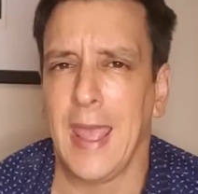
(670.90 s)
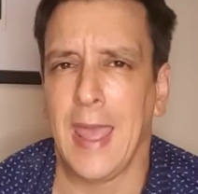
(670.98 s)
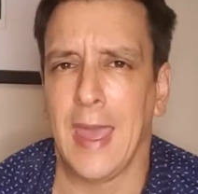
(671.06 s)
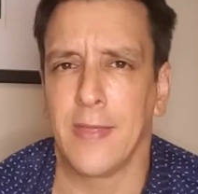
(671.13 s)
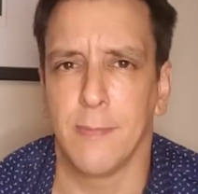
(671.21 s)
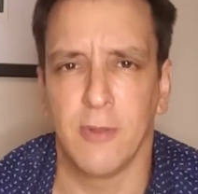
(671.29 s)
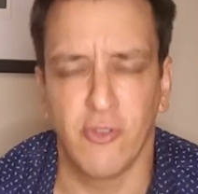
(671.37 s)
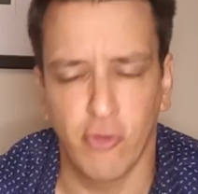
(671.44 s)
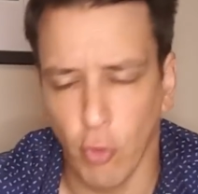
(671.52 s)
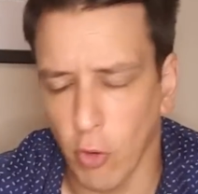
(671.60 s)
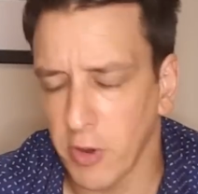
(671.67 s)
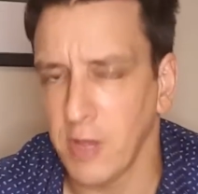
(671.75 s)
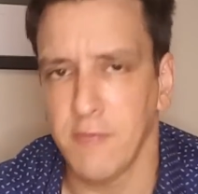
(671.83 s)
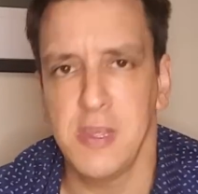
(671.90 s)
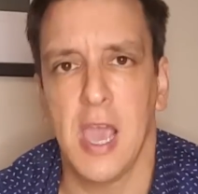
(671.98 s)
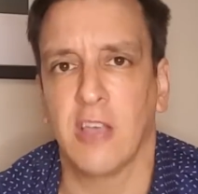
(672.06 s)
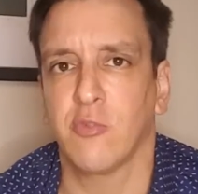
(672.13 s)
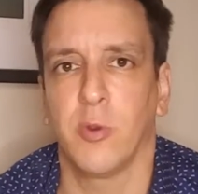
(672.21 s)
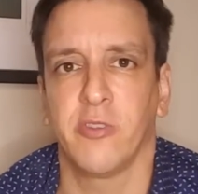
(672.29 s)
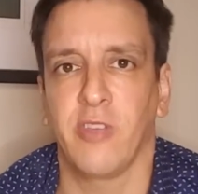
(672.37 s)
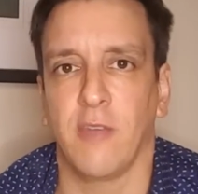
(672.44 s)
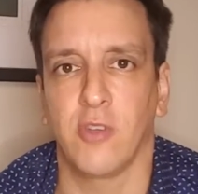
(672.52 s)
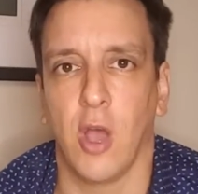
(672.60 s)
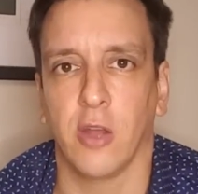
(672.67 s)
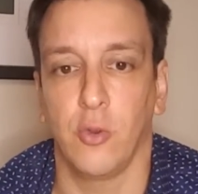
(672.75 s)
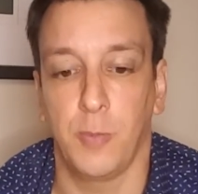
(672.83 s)
And the majority of the experts I've
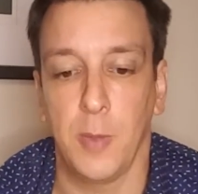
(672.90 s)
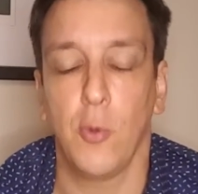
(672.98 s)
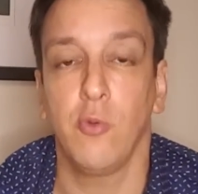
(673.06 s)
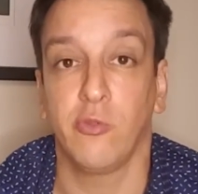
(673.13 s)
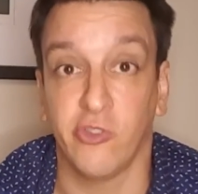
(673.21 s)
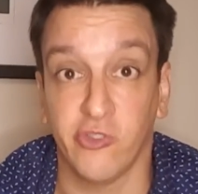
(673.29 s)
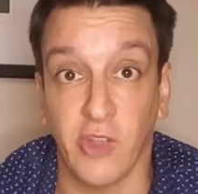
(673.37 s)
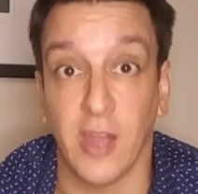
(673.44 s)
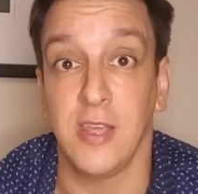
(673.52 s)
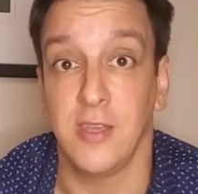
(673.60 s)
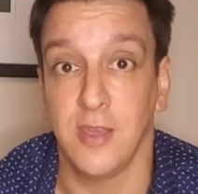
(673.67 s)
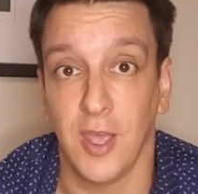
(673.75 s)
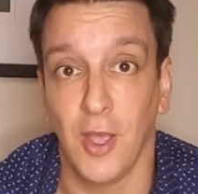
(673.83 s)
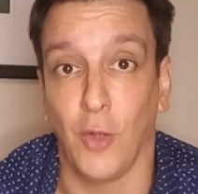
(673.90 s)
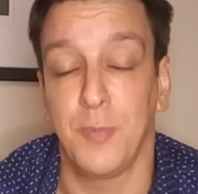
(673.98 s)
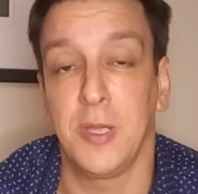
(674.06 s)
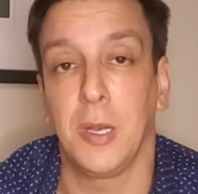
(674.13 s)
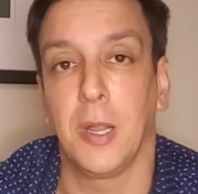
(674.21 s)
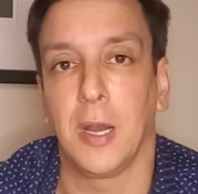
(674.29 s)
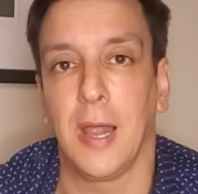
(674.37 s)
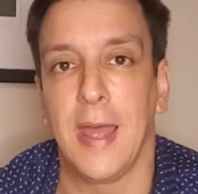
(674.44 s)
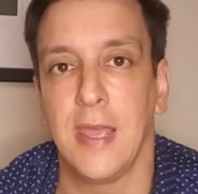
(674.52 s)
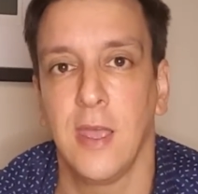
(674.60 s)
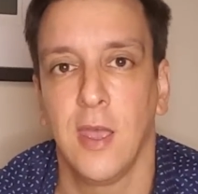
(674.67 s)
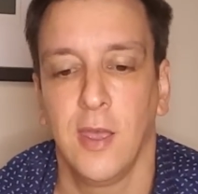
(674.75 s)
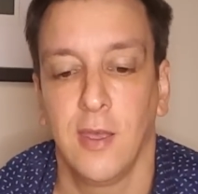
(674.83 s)
talked to, people who study LP little
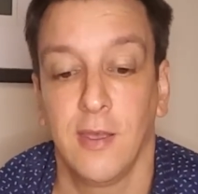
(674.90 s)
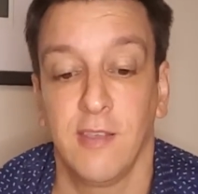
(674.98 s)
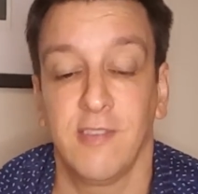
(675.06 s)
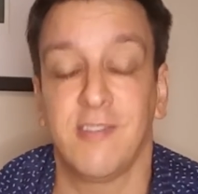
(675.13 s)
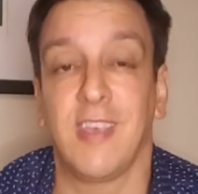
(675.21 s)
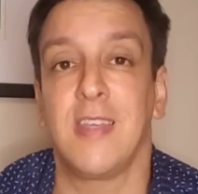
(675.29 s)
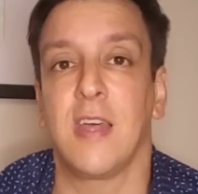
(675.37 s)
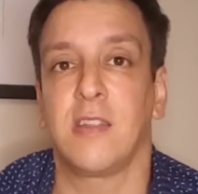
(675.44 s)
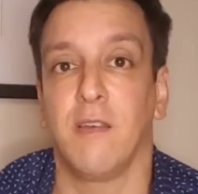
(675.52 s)
a, say that